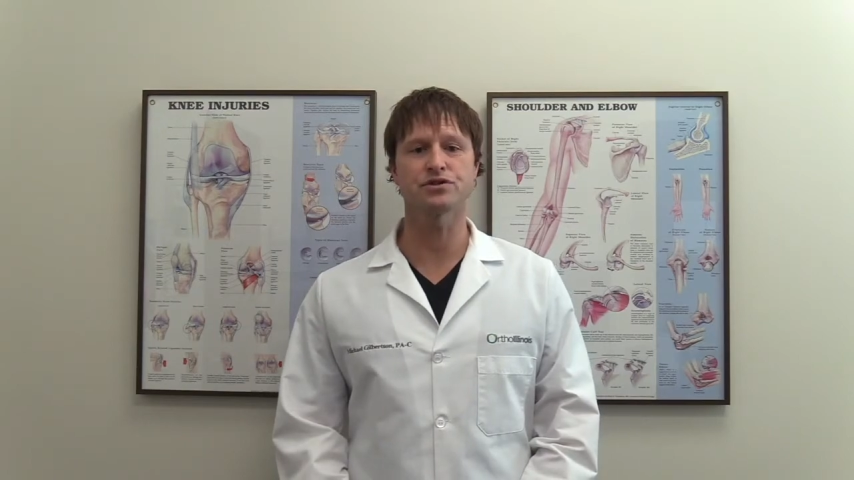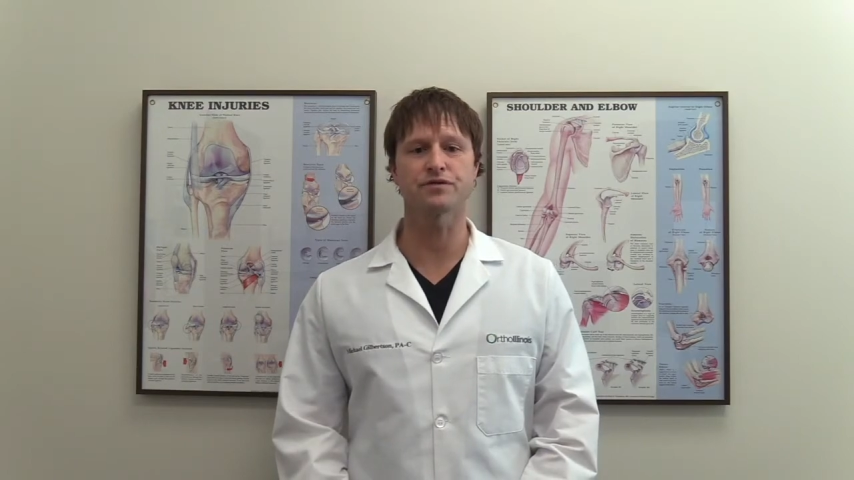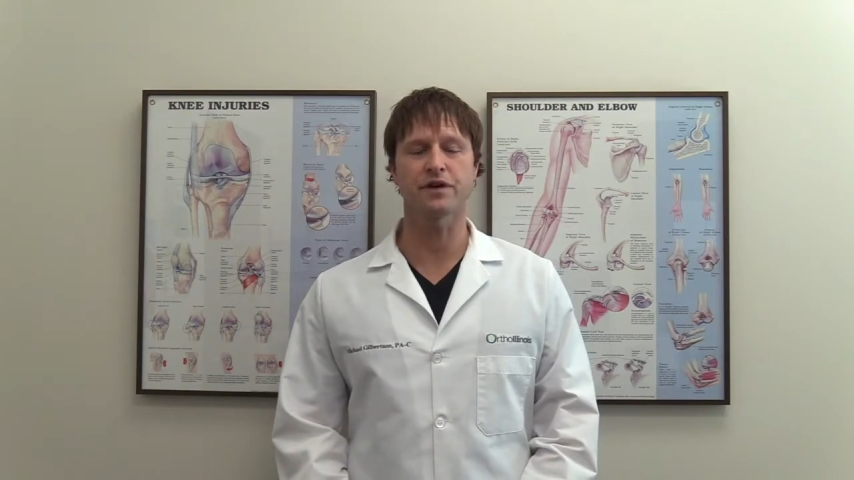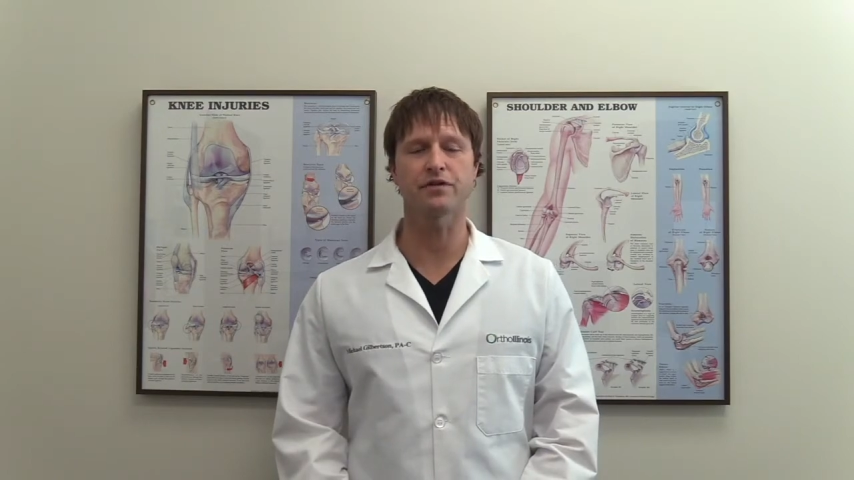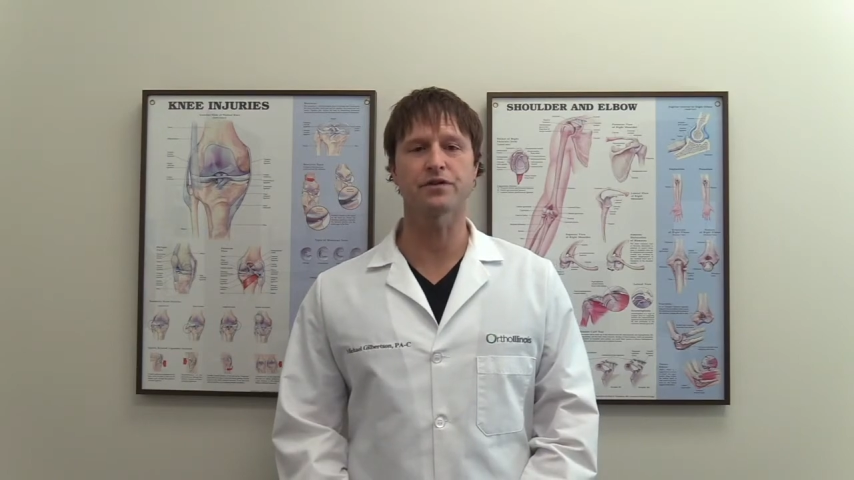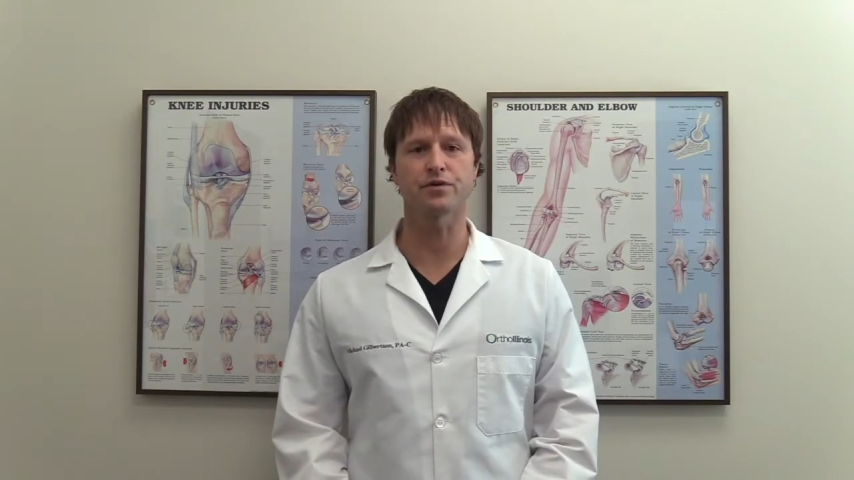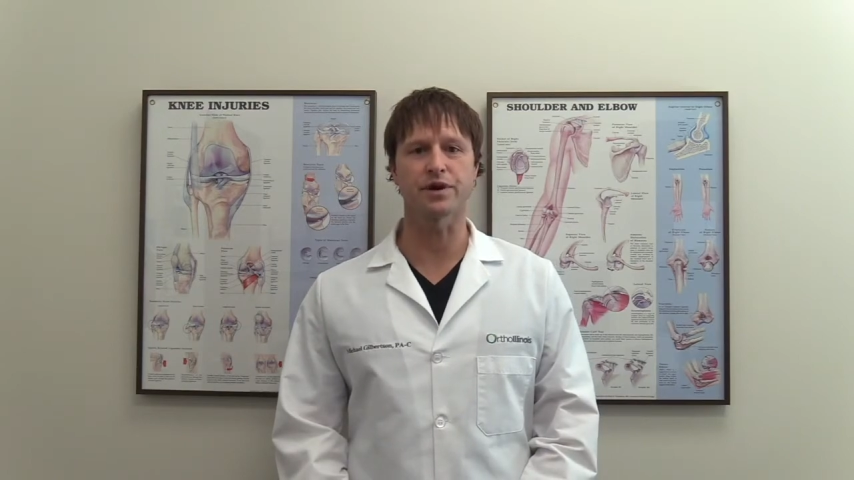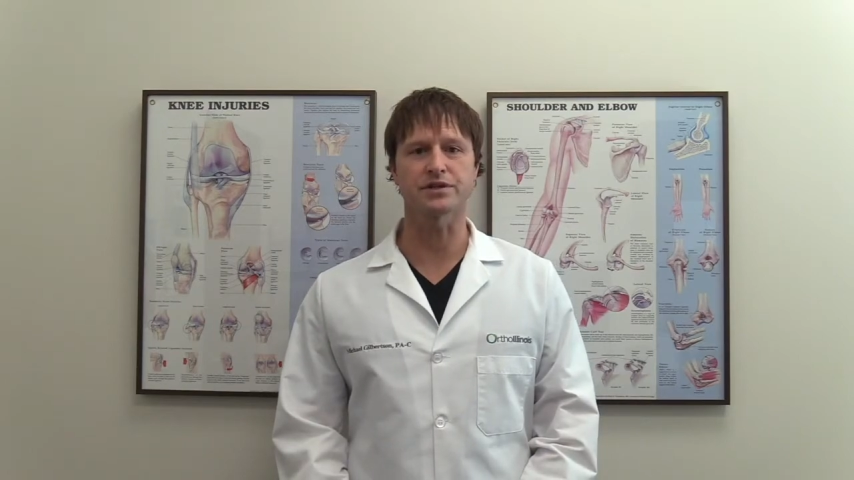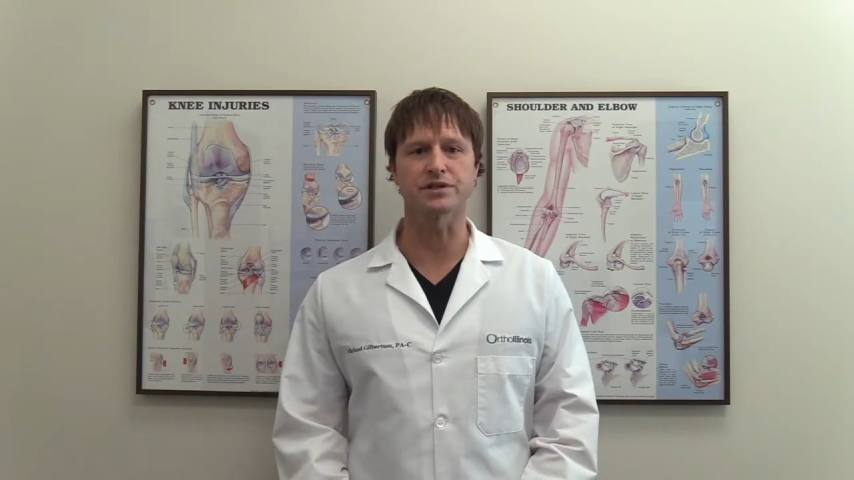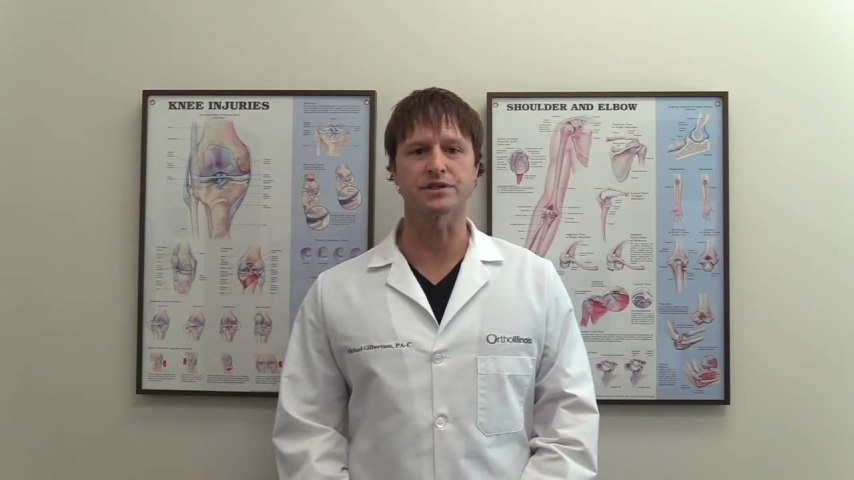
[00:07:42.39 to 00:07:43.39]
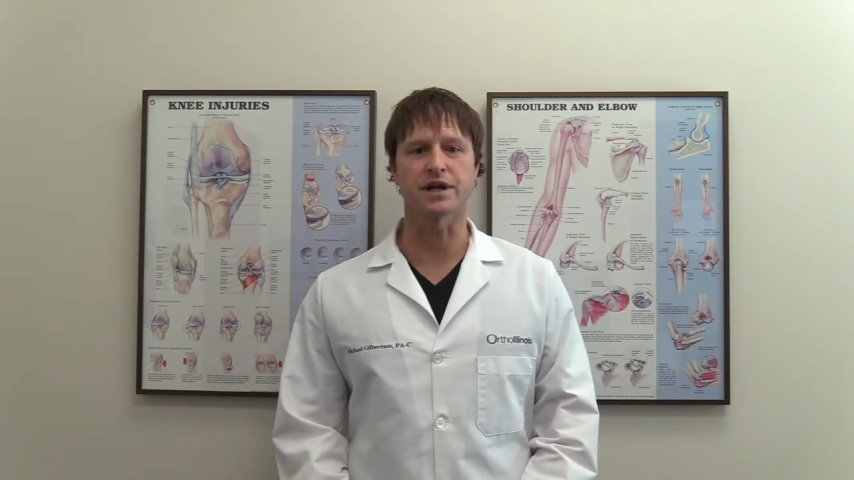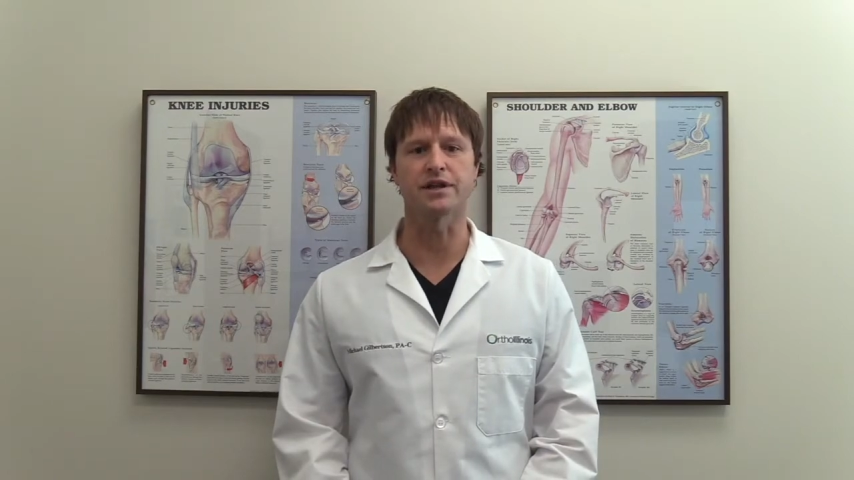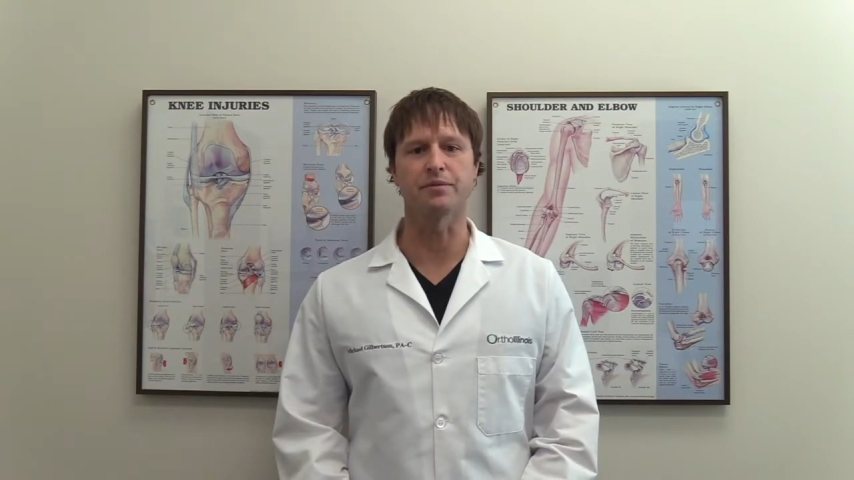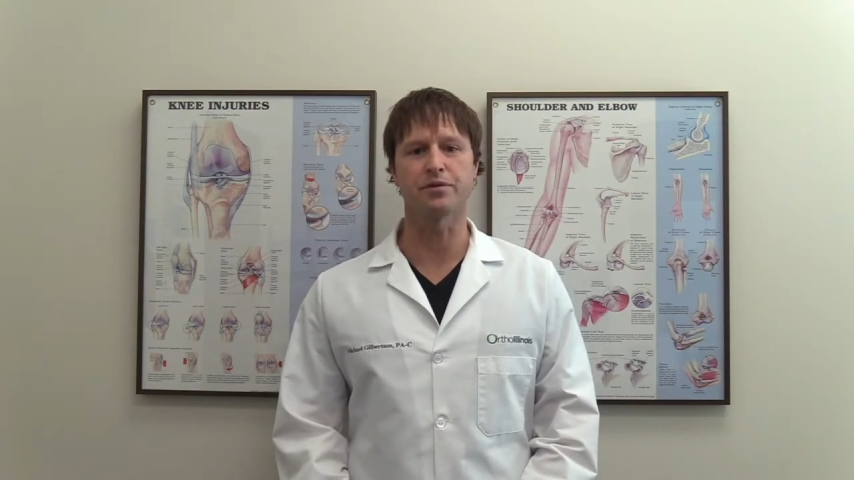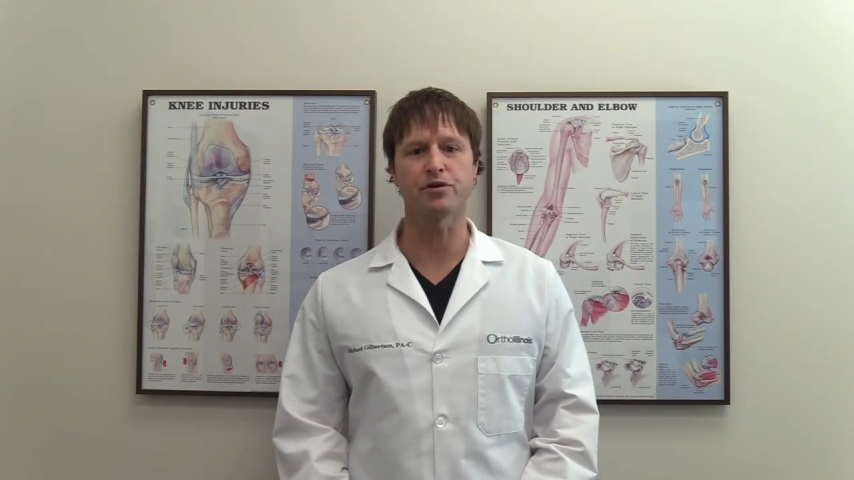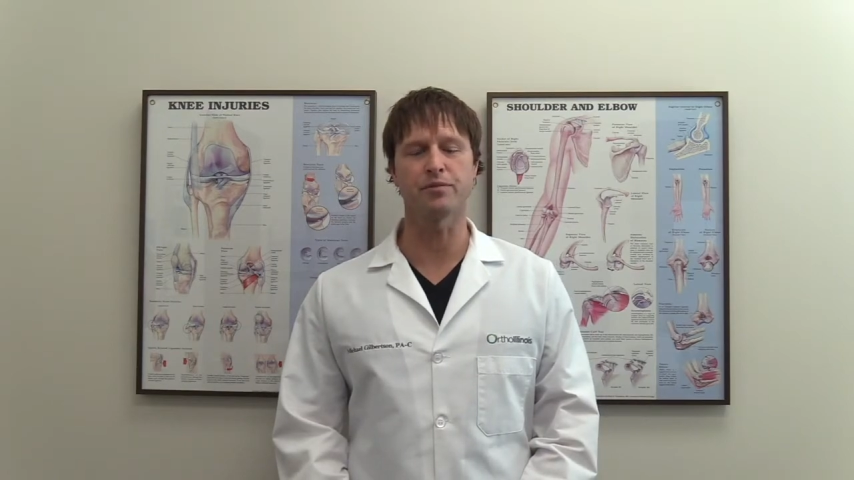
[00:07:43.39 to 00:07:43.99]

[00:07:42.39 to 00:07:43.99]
as you follow the directions on the pill